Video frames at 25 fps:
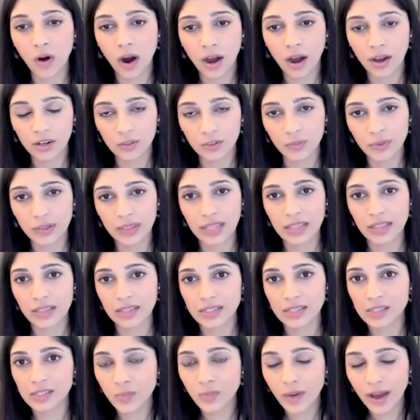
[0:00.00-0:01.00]
water within
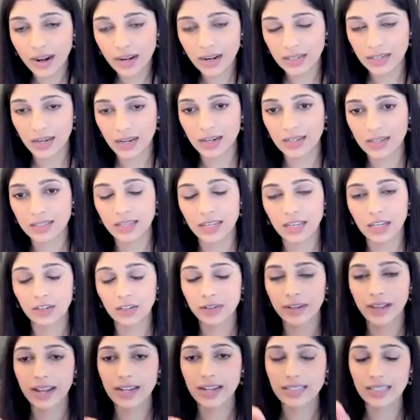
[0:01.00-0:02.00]
the sweat ducts, it
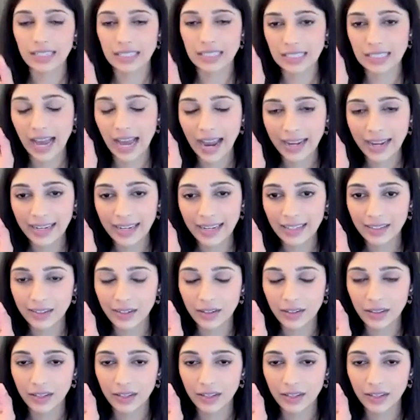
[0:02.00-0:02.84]
creates a tiny